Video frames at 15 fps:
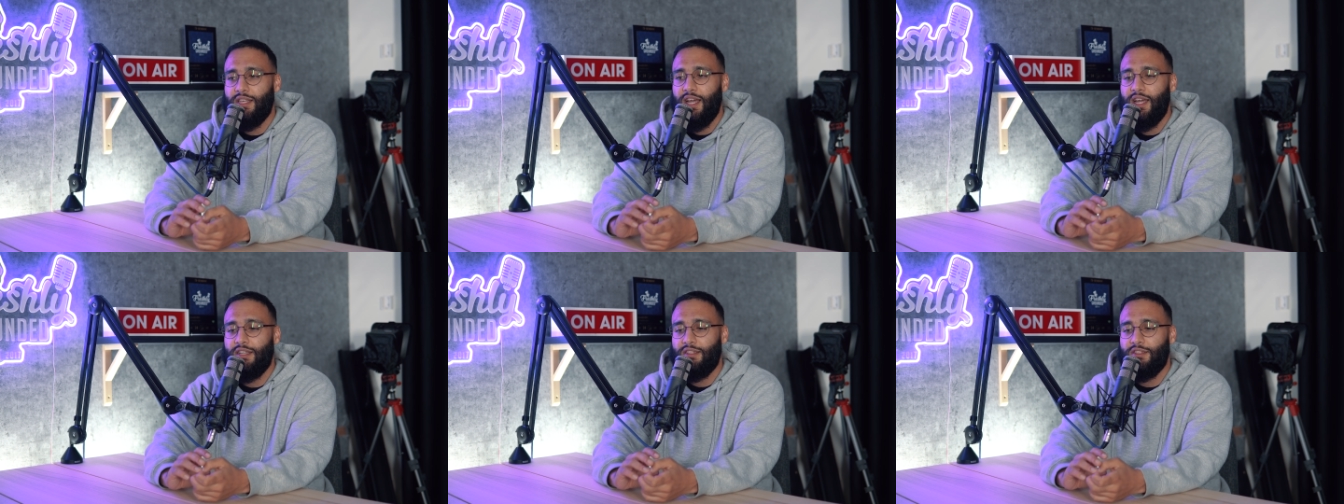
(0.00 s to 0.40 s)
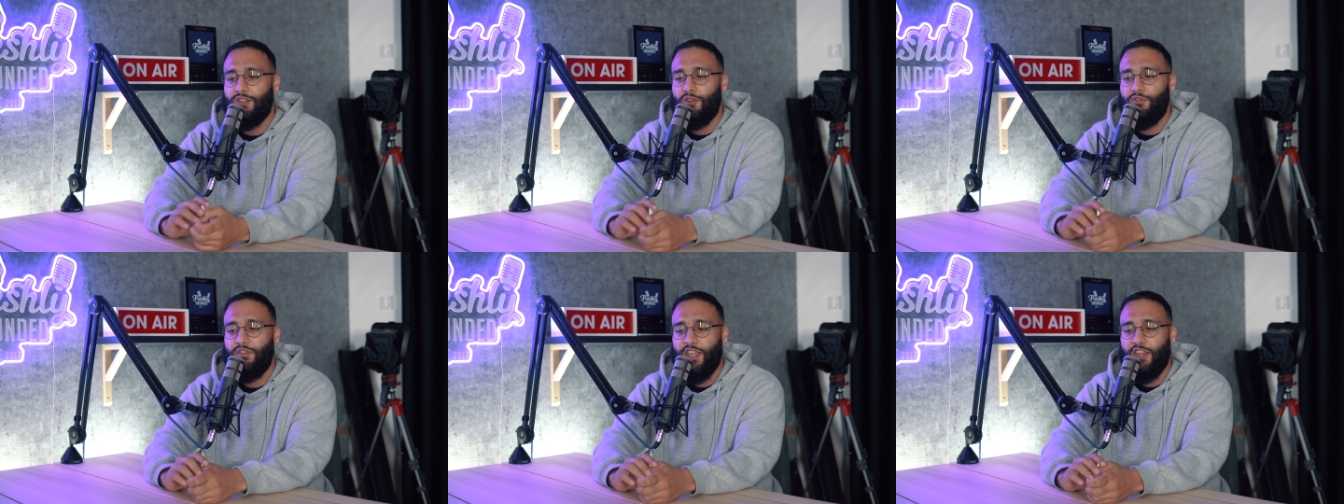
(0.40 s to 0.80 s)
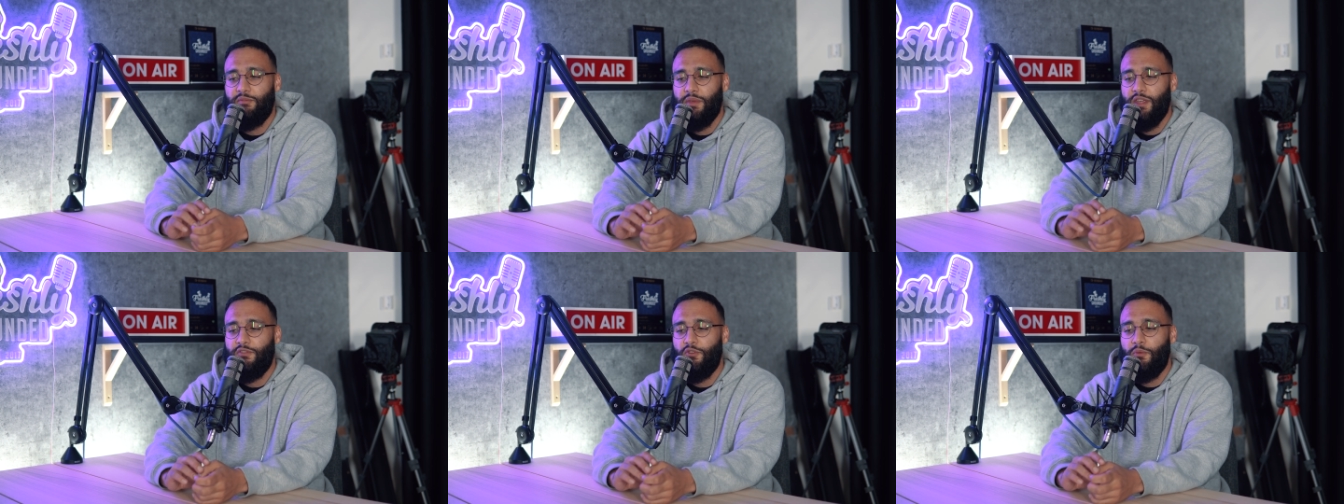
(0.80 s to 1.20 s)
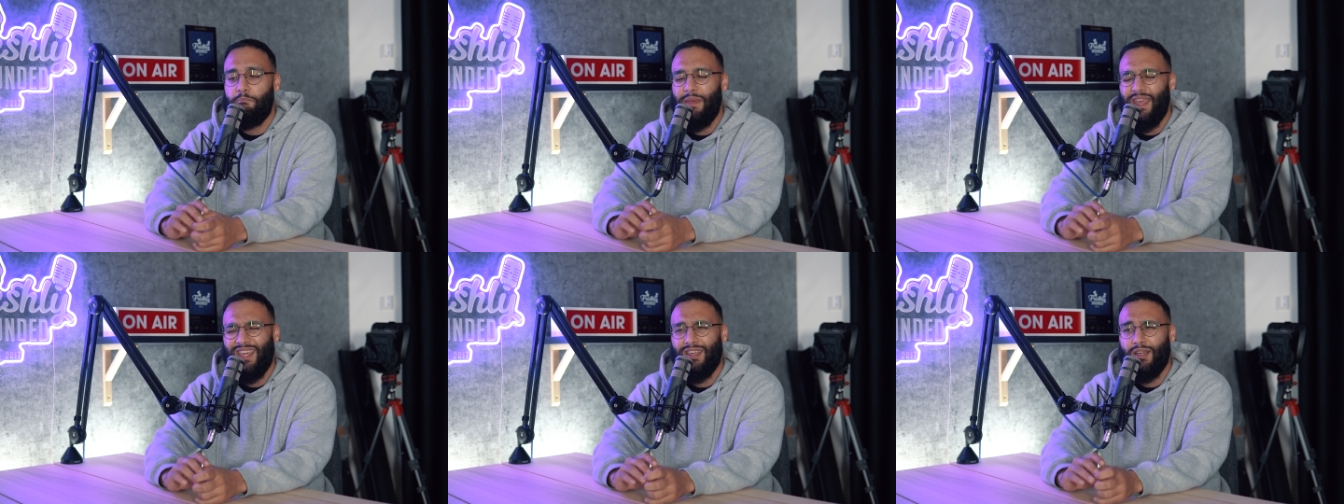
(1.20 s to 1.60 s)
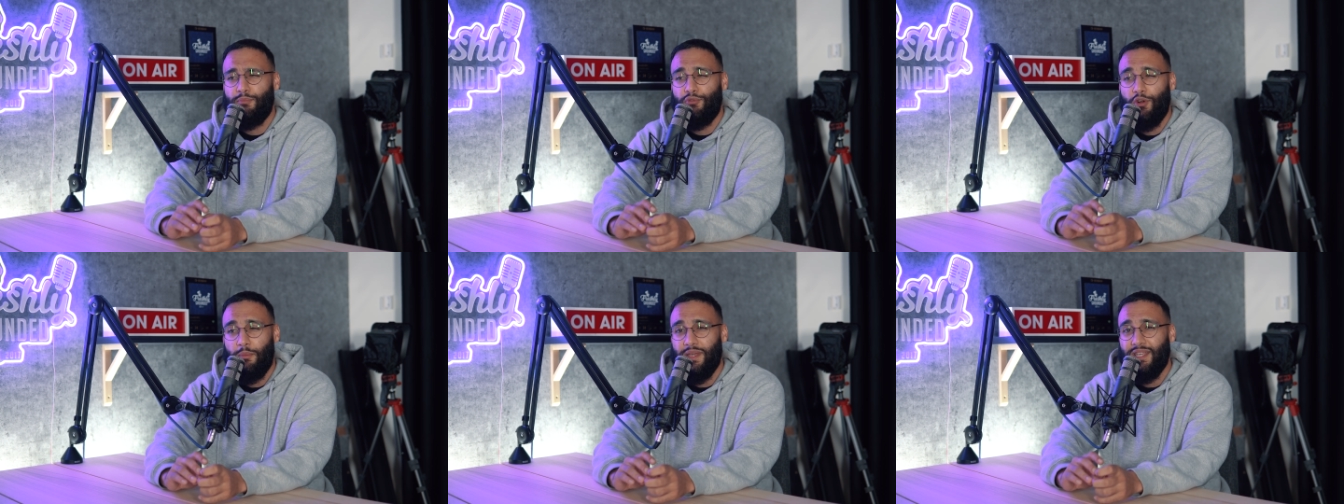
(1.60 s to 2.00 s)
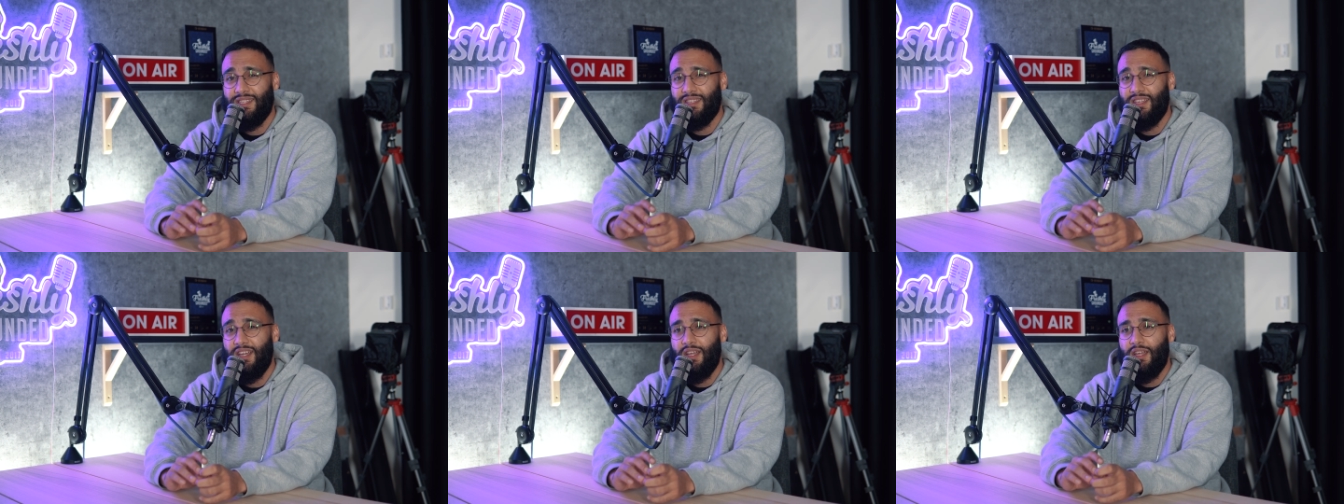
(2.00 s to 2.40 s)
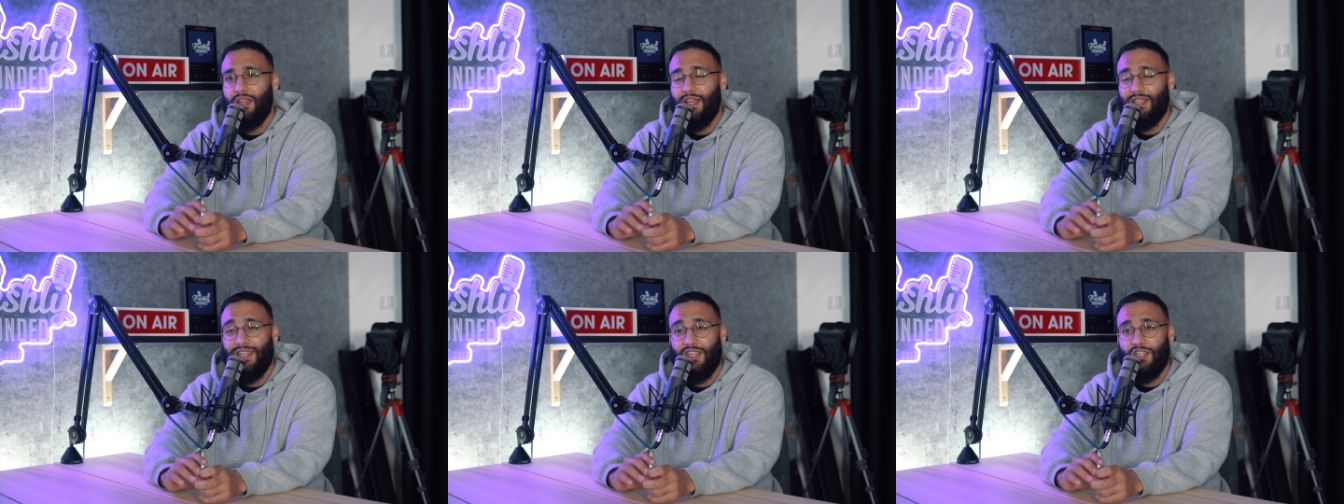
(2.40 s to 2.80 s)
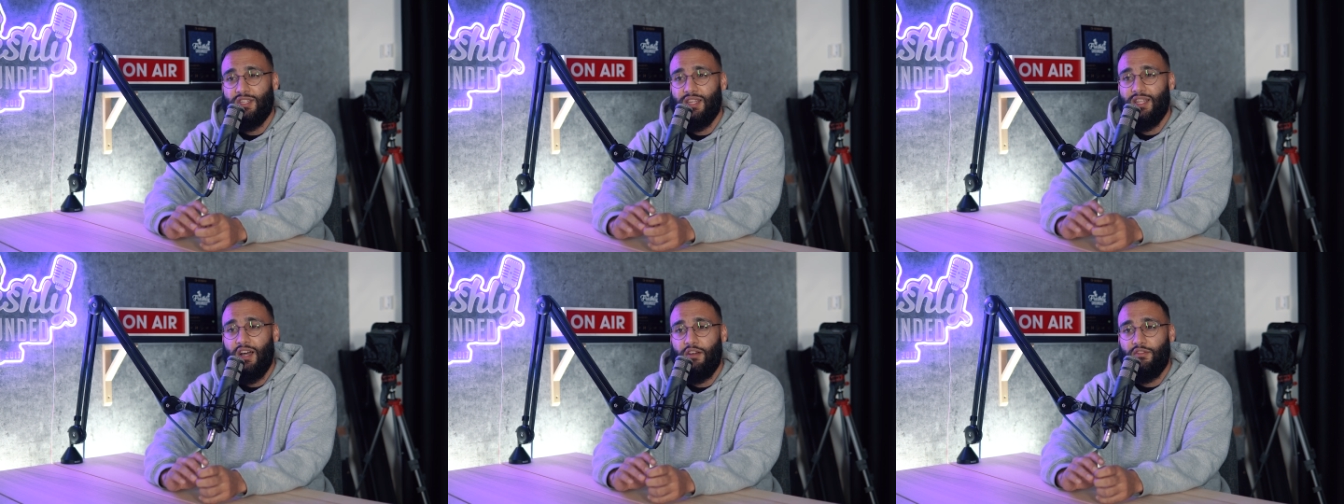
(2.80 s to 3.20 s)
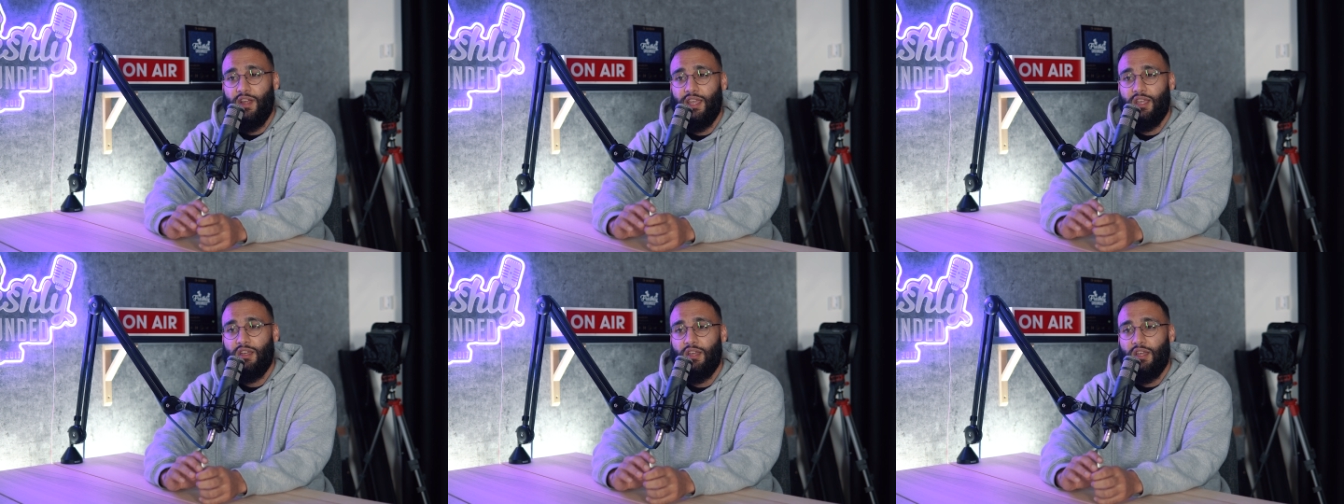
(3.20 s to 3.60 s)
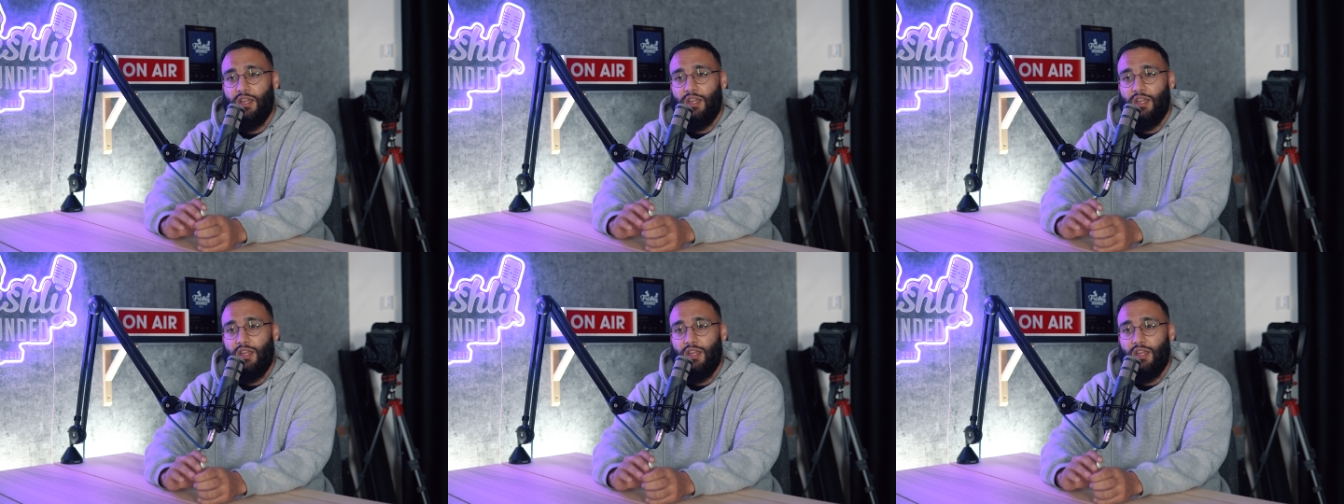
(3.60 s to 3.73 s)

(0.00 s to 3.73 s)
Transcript: And so forgive me for making a promise essentially that I've like